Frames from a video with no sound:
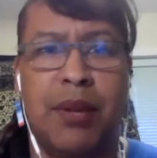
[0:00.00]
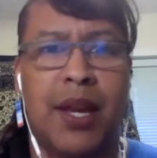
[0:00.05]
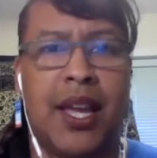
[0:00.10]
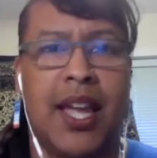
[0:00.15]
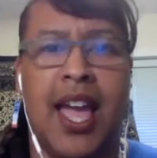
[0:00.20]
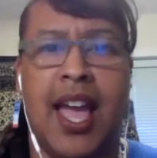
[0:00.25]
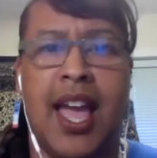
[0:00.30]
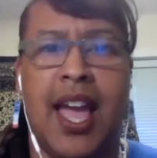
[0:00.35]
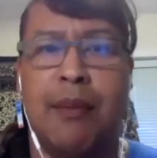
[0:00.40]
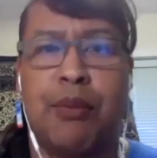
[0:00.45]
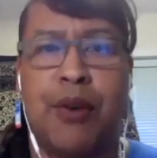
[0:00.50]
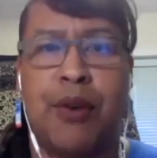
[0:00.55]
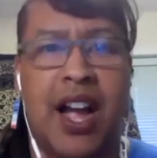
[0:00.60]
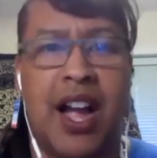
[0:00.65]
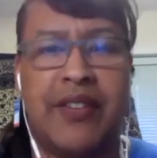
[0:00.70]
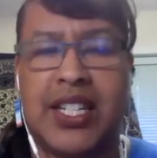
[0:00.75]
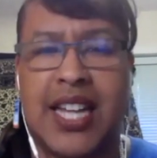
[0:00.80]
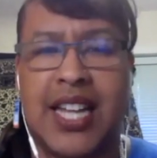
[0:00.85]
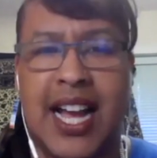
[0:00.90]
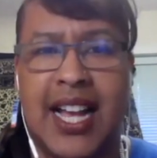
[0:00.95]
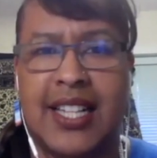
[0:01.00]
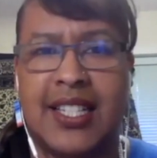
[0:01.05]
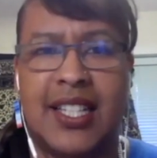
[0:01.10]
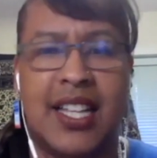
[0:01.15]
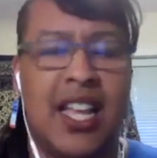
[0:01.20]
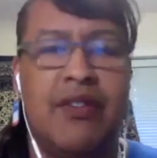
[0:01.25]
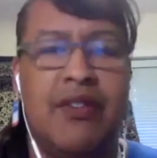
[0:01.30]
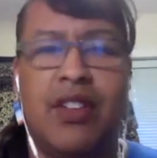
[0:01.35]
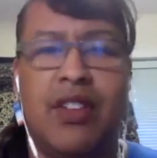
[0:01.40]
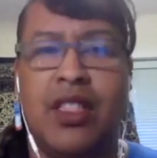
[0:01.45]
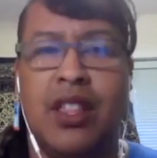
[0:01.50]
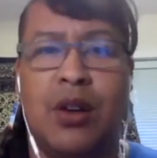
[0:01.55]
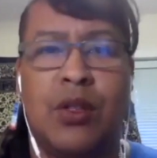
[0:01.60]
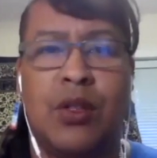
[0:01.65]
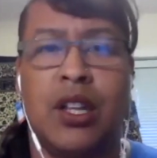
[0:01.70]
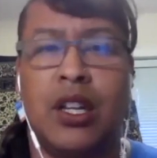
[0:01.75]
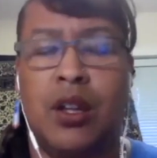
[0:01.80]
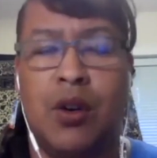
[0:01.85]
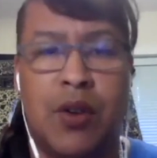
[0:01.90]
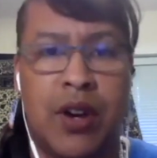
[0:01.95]
became privatized, even though
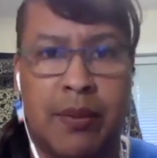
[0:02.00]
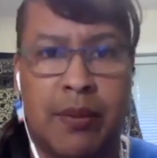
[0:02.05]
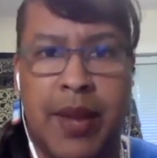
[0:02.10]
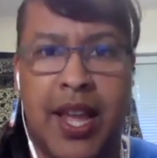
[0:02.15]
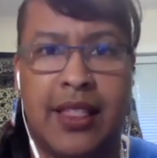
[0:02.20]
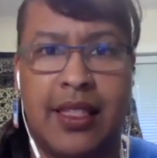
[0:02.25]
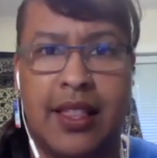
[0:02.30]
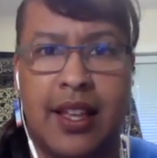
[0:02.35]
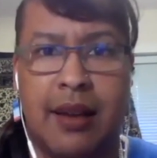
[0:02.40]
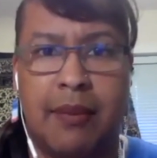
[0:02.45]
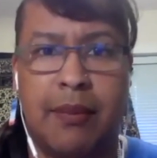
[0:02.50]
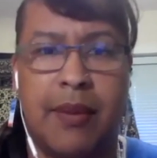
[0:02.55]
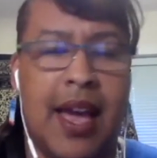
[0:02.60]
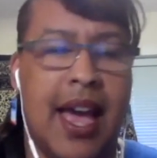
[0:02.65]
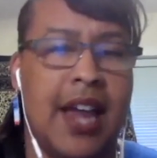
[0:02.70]
the Lord made them.